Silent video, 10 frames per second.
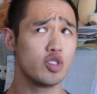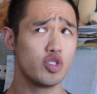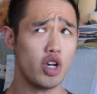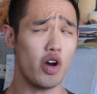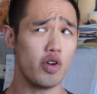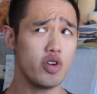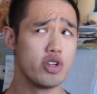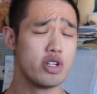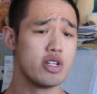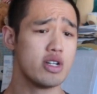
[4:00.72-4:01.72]
So,
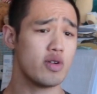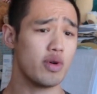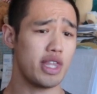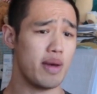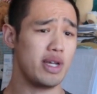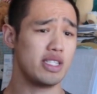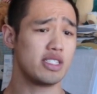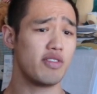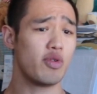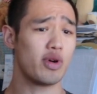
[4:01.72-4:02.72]
what that means
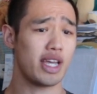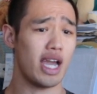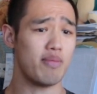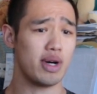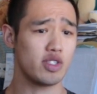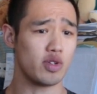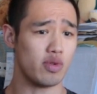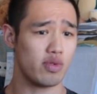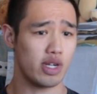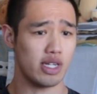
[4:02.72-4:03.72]
is if you want to gain muscle,
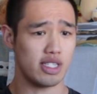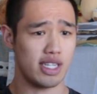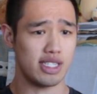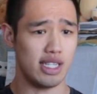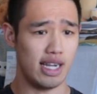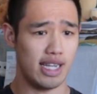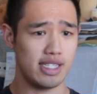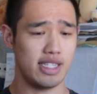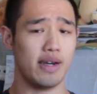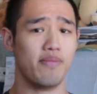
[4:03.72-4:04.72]
got Zeke's little
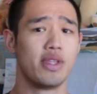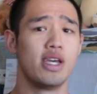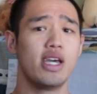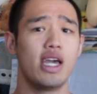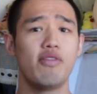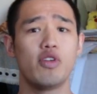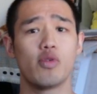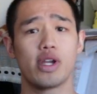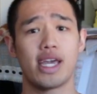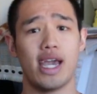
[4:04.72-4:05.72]
ears here. If you
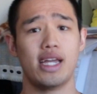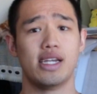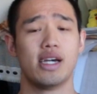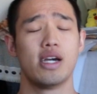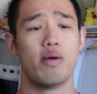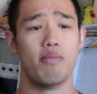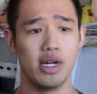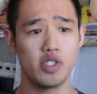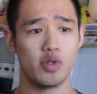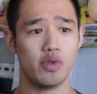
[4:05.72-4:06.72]
want to gain
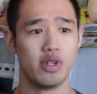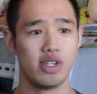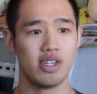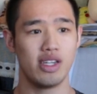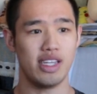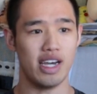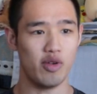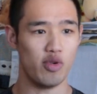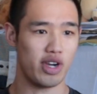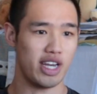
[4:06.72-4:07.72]
muscle,
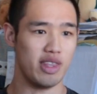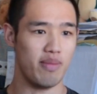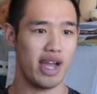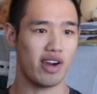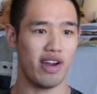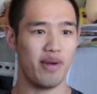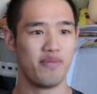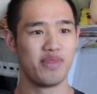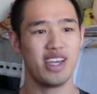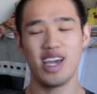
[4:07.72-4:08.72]
Yana walking in the background.
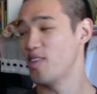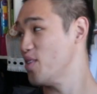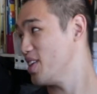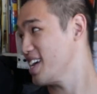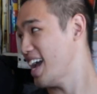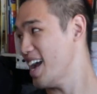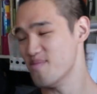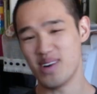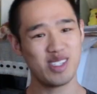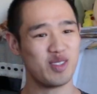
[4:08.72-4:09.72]
If you want to gain
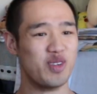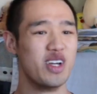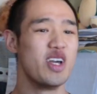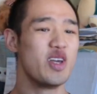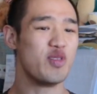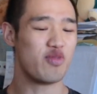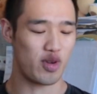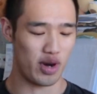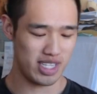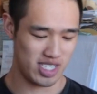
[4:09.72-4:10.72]
muscle, you've
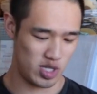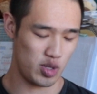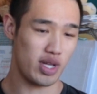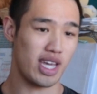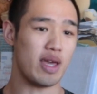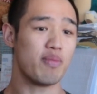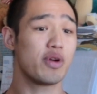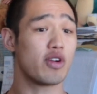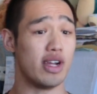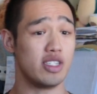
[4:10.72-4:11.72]
got to keep
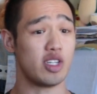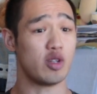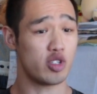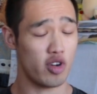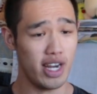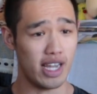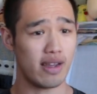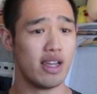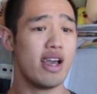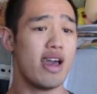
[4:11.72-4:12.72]
progressing your training.
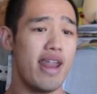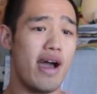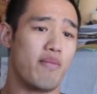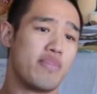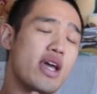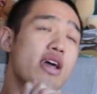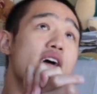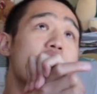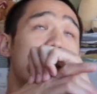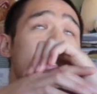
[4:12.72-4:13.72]
Now,
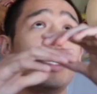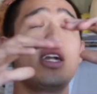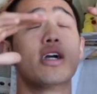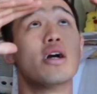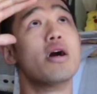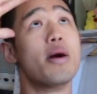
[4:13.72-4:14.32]
the